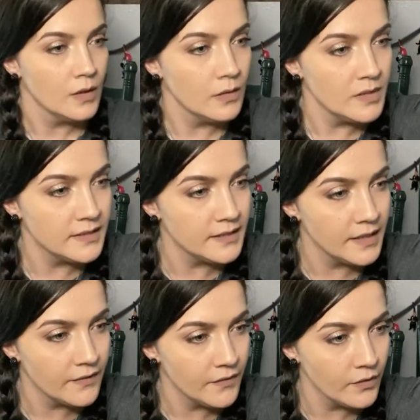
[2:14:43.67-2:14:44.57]
Let me
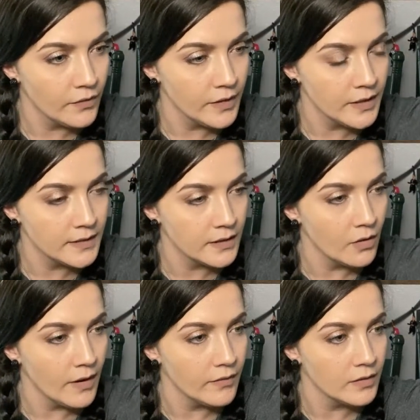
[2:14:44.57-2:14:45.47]
see if you need to
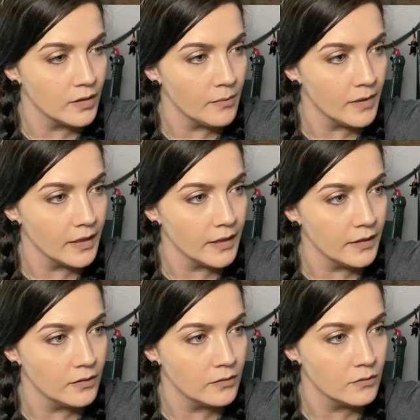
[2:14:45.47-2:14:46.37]
go out and come back
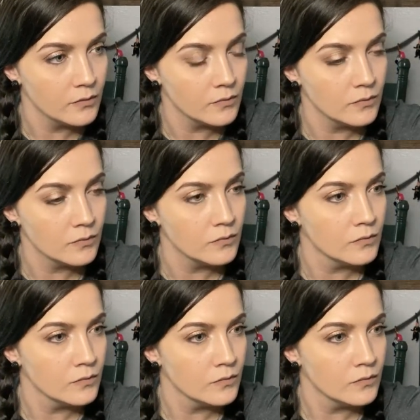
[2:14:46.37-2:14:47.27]
in. Maybe.
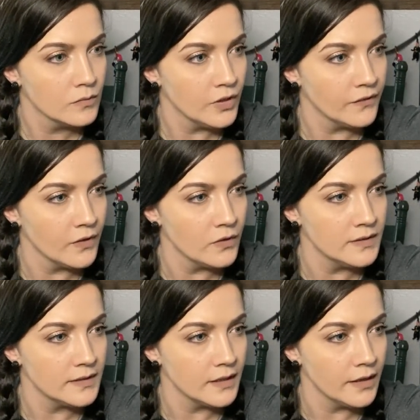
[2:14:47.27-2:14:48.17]
You Your
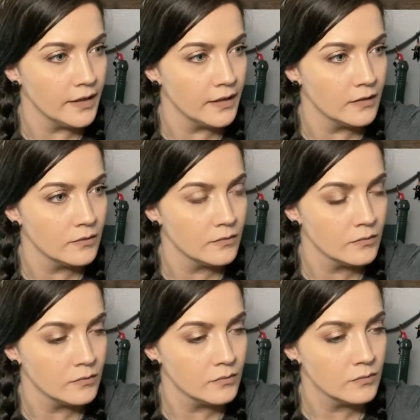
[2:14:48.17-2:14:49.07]
phone's dying.
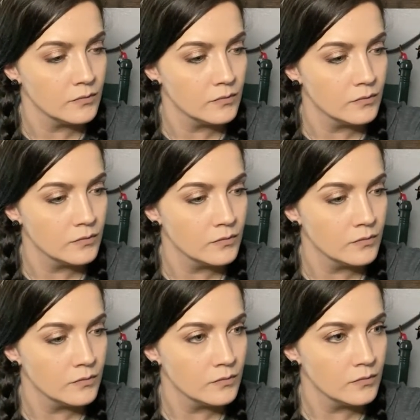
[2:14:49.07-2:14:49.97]
No, it's not.
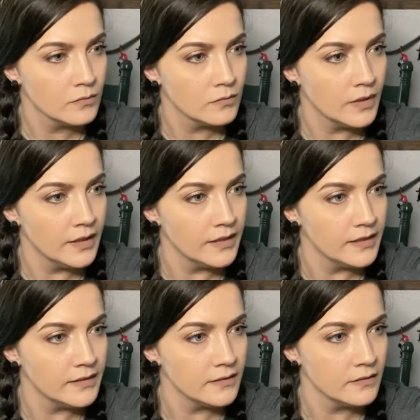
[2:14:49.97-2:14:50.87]
Yeah, it
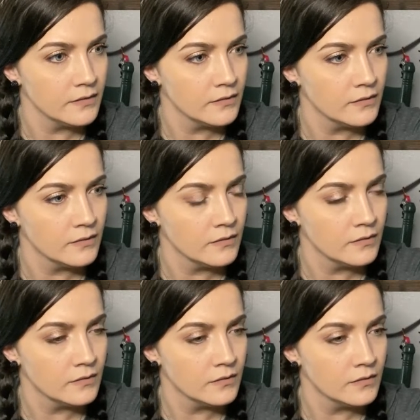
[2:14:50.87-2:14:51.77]
is. It's not even
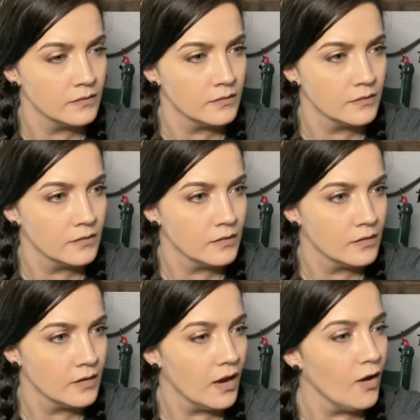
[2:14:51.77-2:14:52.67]
red.
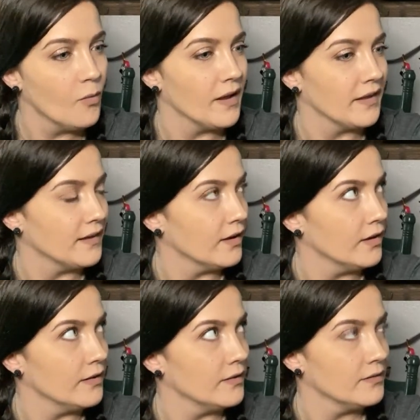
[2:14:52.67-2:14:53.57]
Oh my god.